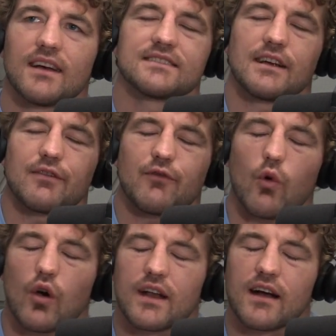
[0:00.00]
say
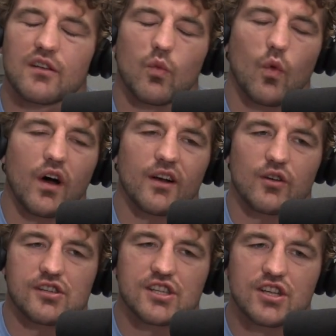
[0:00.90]
four down to one
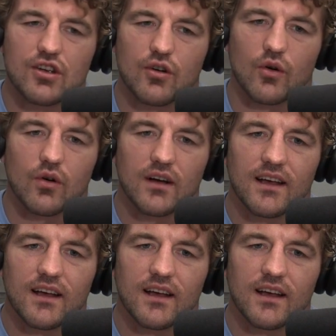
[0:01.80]
or two,